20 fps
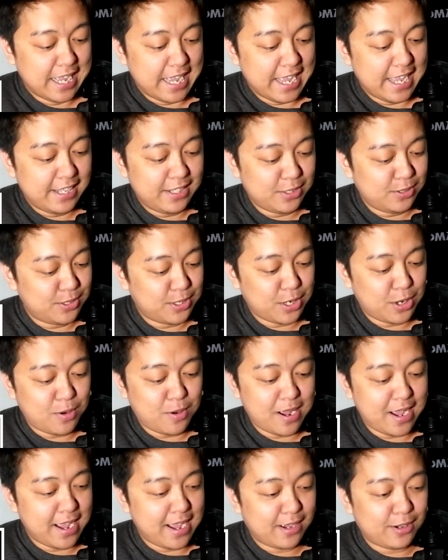I don't
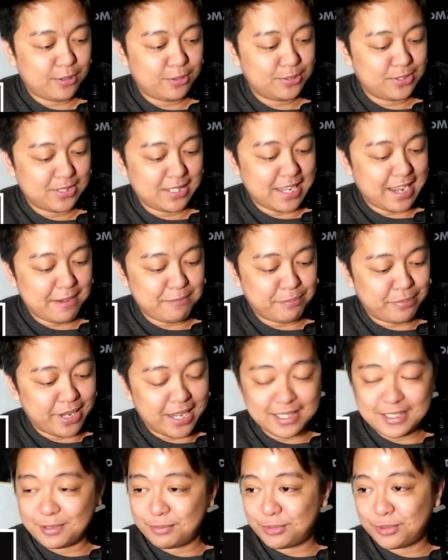know how is that
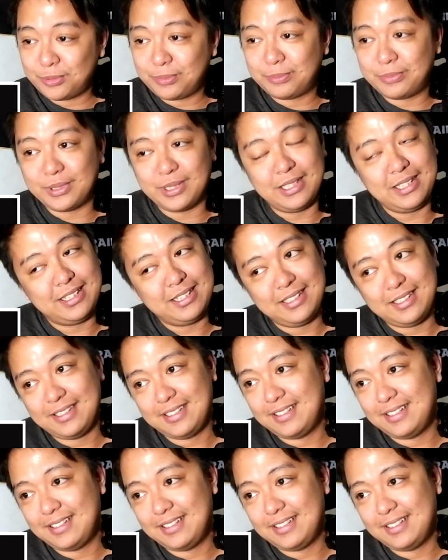possible, but